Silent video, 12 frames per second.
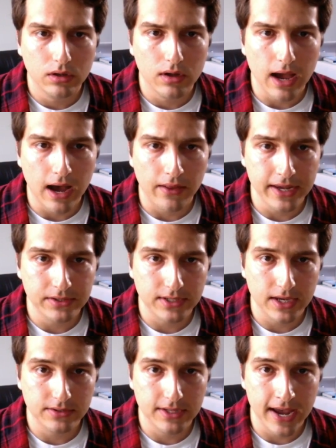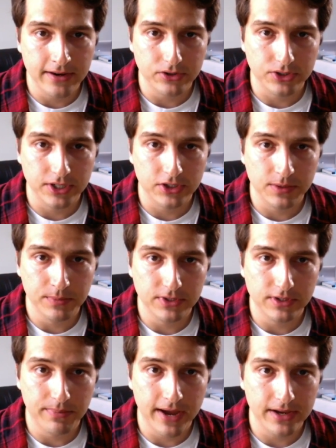Ali says, Dan, your system is the
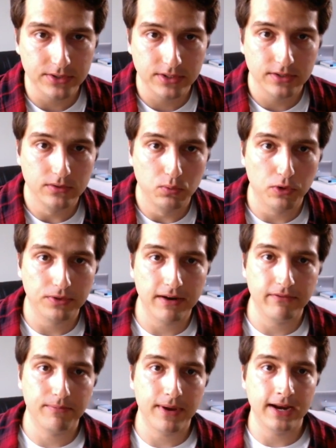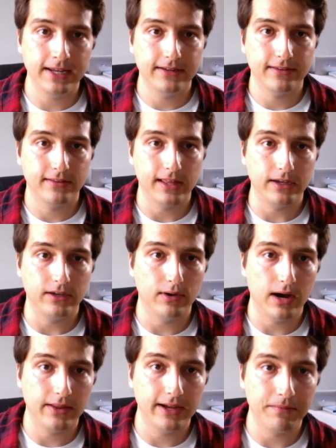best, worth every penny. Thank you,
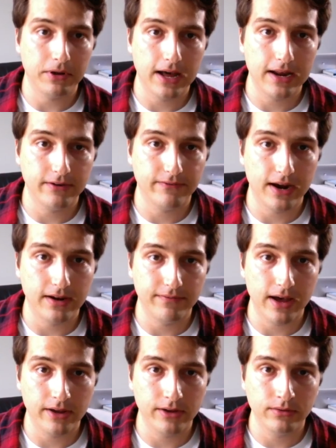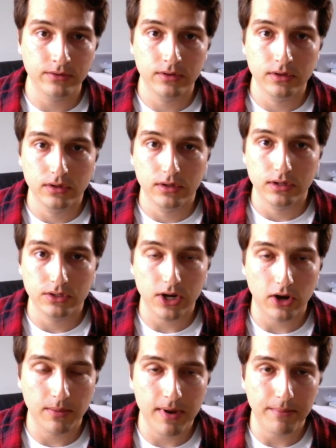Ali. I'm glad you're finding value. He's
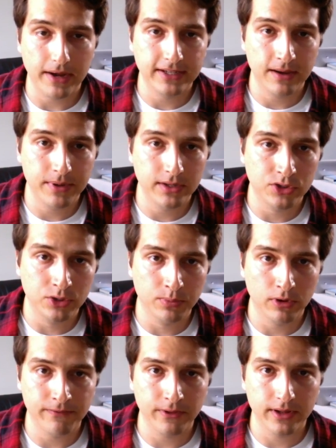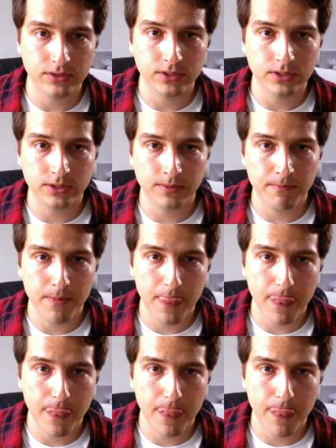talking about my Deadbeat super affiliate system.